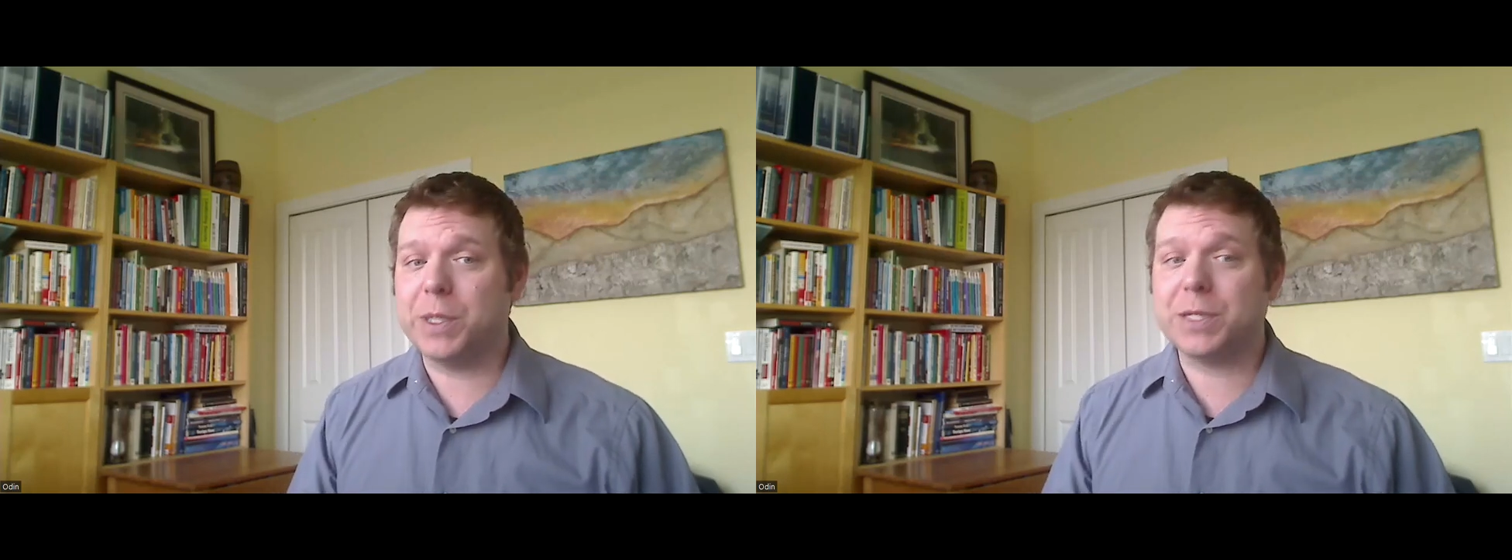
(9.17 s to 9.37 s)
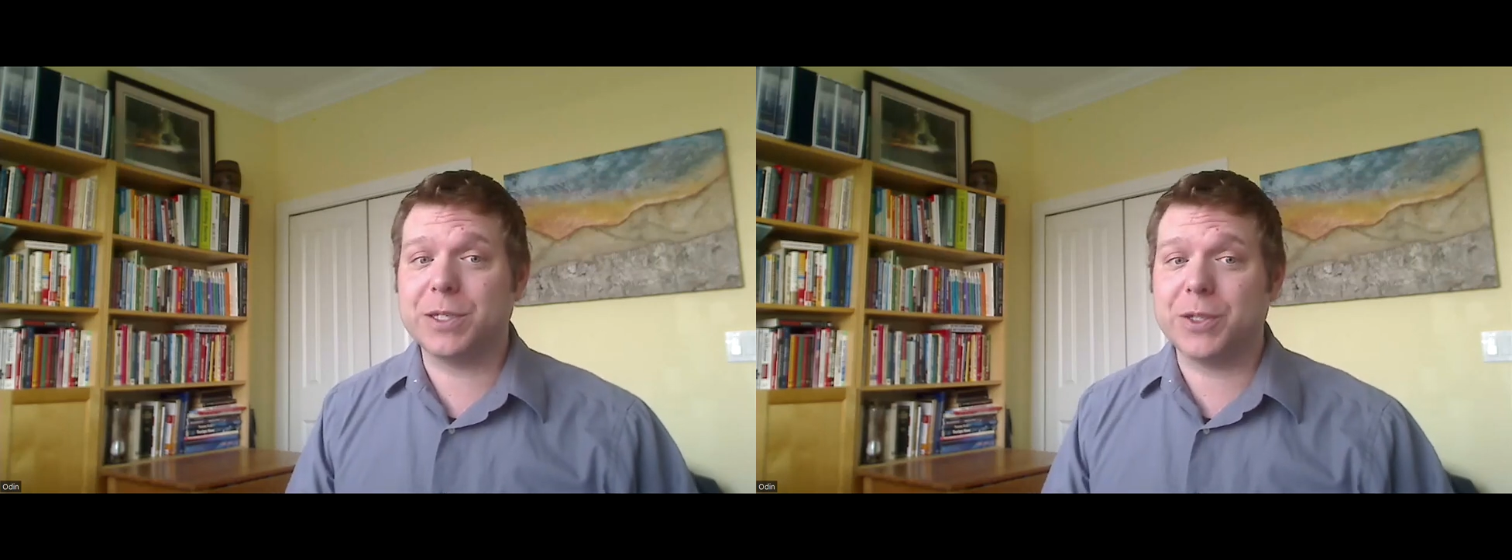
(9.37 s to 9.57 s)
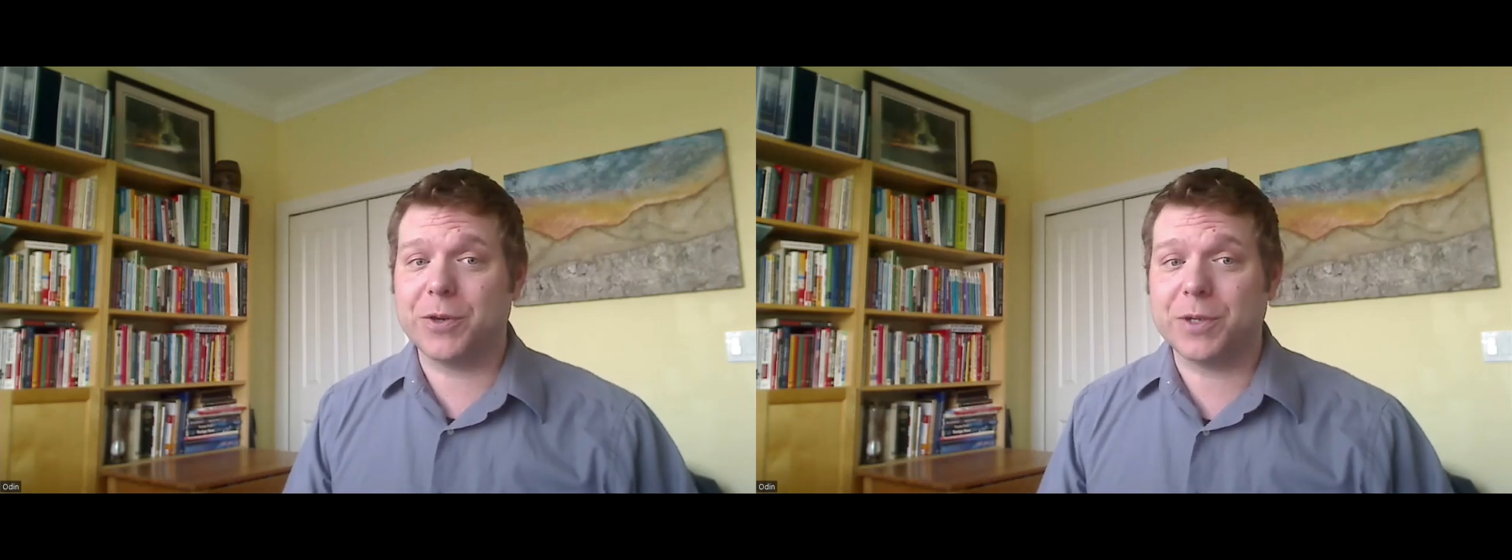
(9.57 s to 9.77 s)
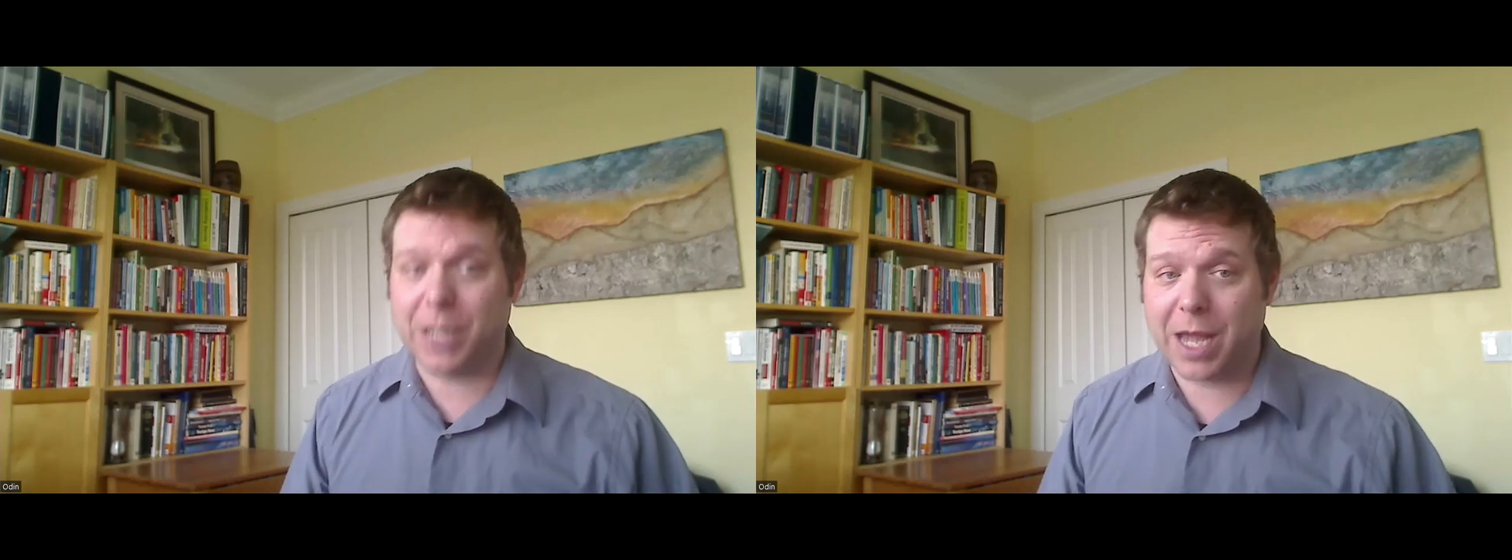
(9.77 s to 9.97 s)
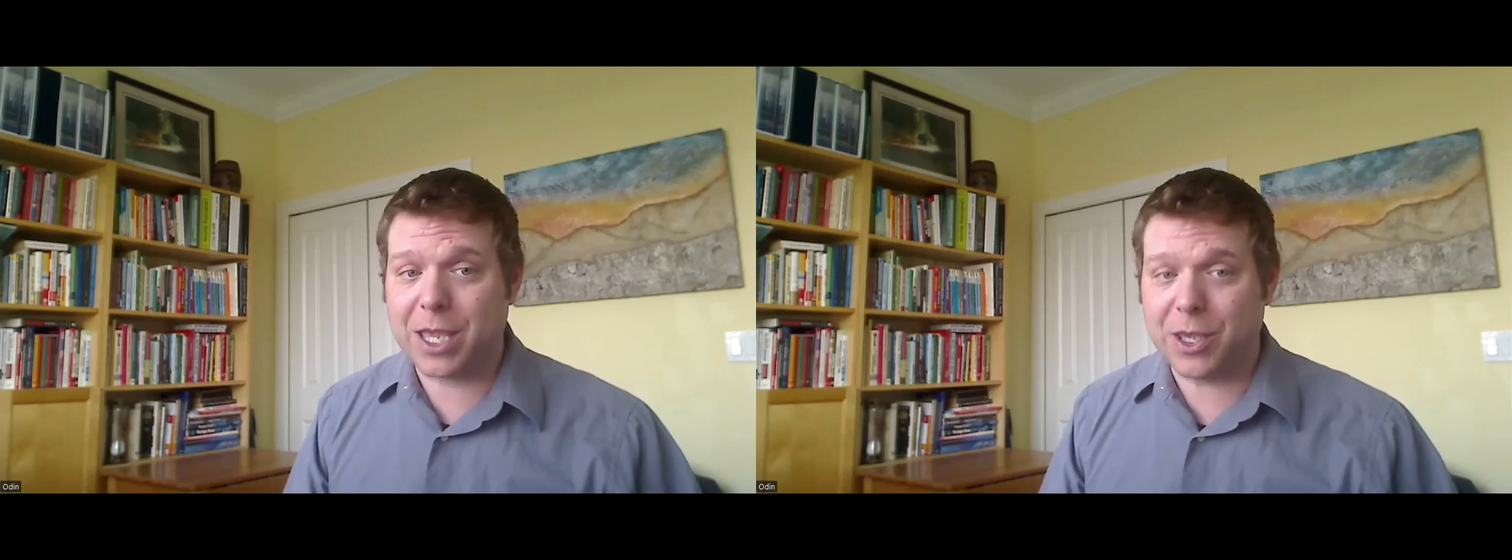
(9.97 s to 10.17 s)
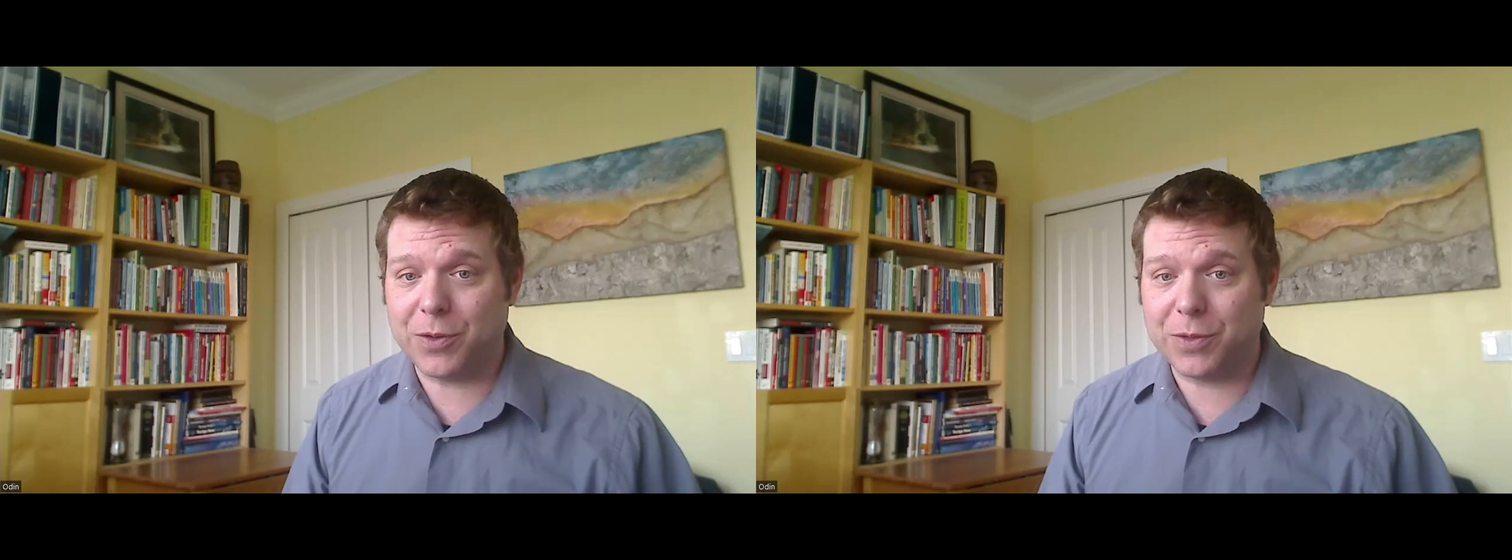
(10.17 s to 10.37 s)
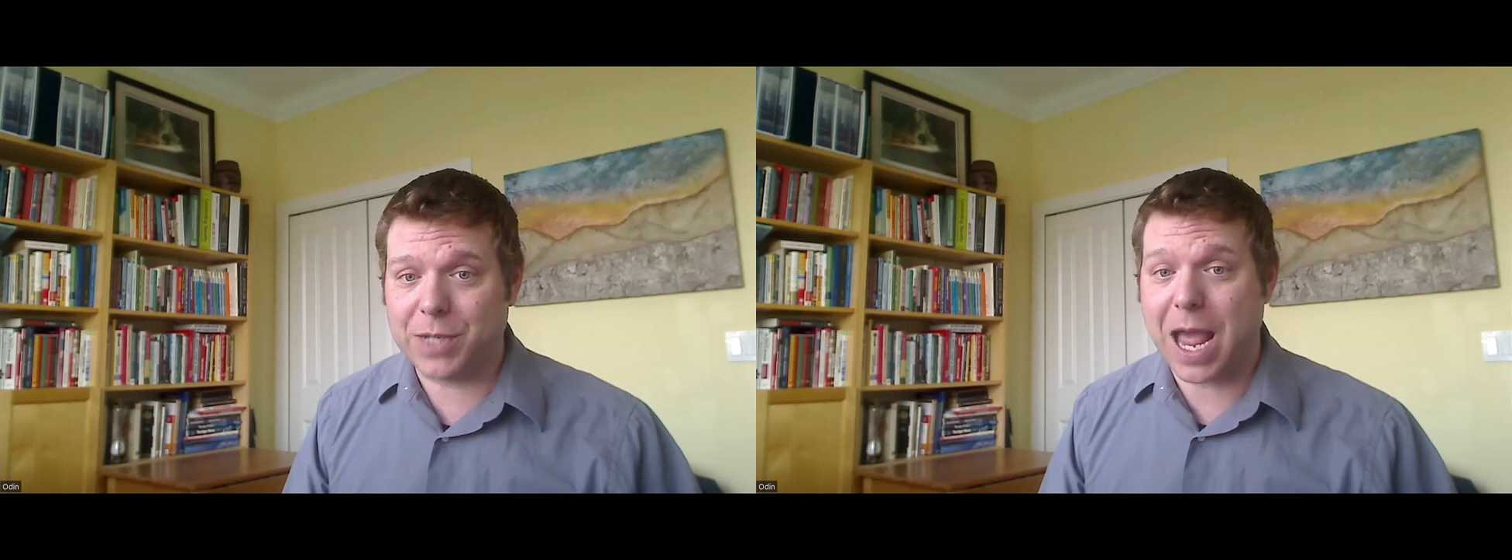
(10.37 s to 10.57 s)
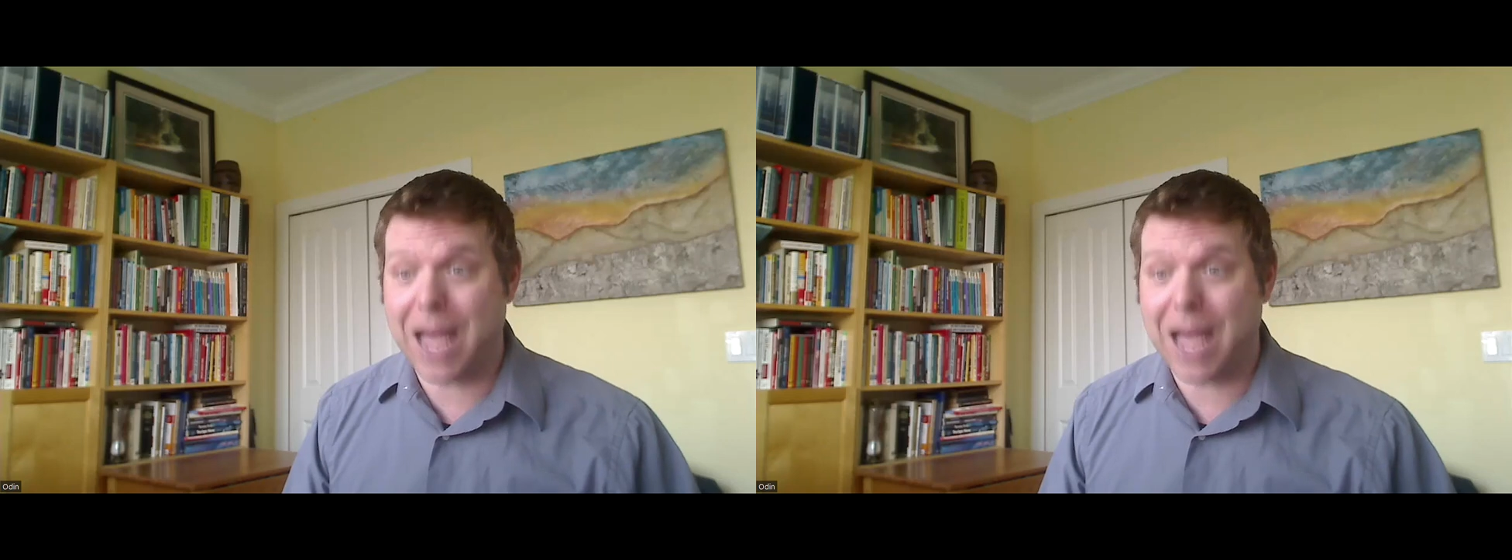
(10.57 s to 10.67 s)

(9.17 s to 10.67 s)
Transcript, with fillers: business owners like you to